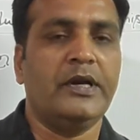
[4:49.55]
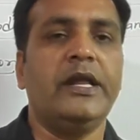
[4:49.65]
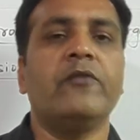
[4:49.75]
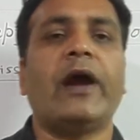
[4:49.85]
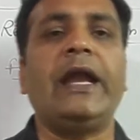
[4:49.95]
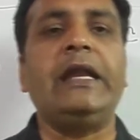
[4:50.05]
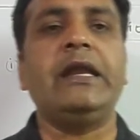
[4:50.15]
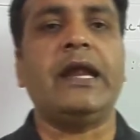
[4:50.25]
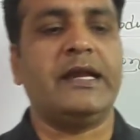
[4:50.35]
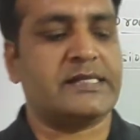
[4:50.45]

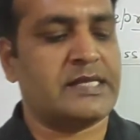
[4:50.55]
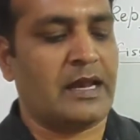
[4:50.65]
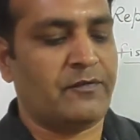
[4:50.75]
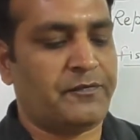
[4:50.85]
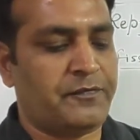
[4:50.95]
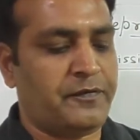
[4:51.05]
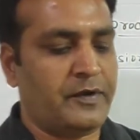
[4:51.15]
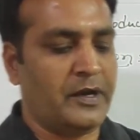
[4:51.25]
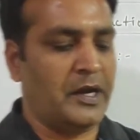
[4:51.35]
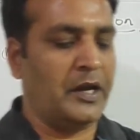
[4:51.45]
divide itself
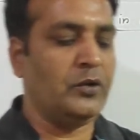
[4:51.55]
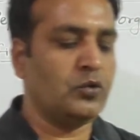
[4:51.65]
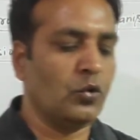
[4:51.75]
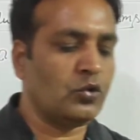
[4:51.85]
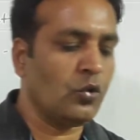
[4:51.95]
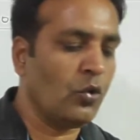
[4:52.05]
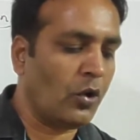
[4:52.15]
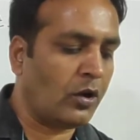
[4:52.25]
into two